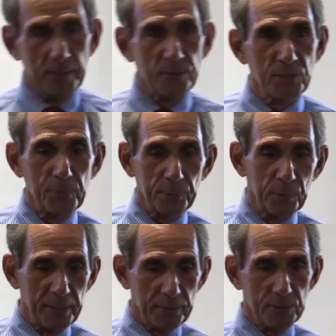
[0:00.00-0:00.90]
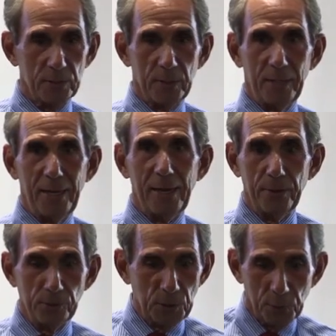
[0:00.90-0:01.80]
supplements,
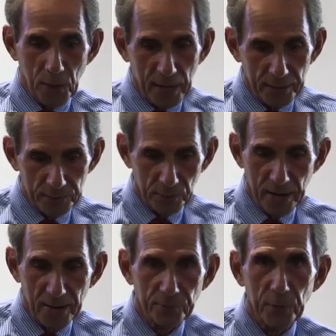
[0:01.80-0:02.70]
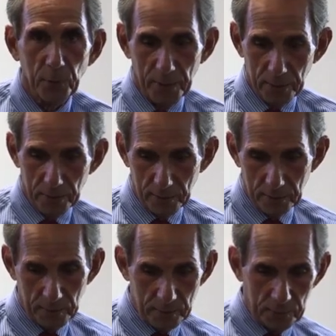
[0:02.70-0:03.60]
energy products are everywhere.
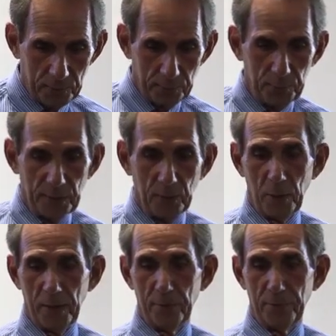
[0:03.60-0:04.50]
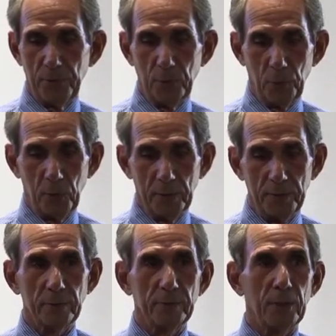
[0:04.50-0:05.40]
Be aware of the new one,